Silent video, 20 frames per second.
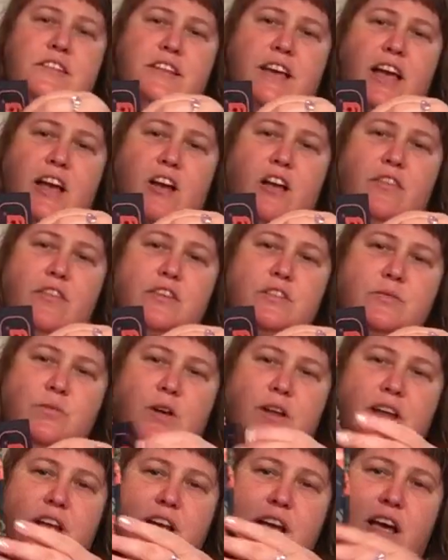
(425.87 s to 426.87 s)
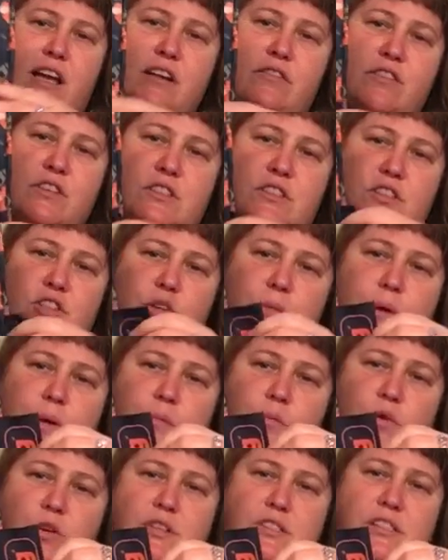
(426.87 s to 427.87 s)
tag on this one, it kind of is a little bit
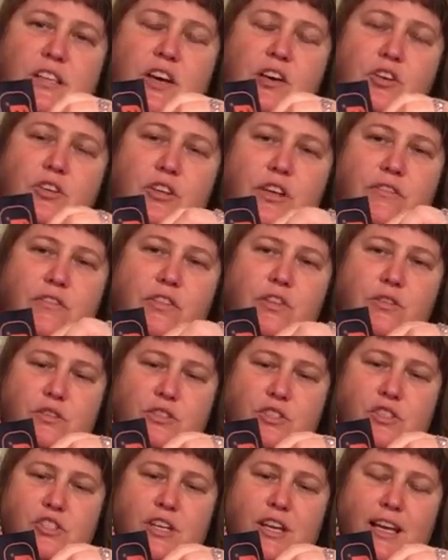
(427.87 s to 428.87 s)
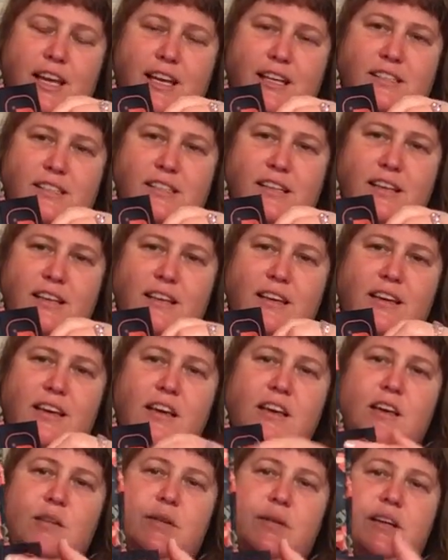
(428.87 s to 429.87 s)
more subtle even though it's gigantic
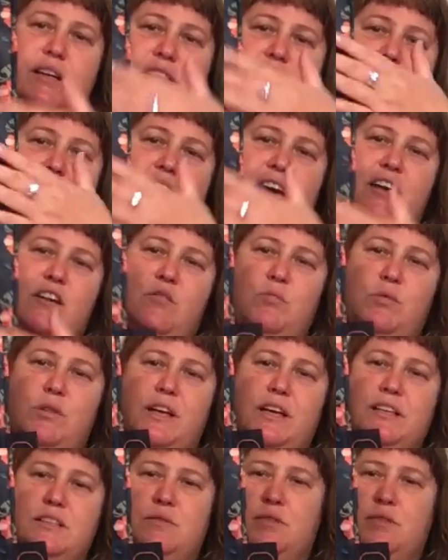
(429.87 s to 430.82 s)
because it kind of blends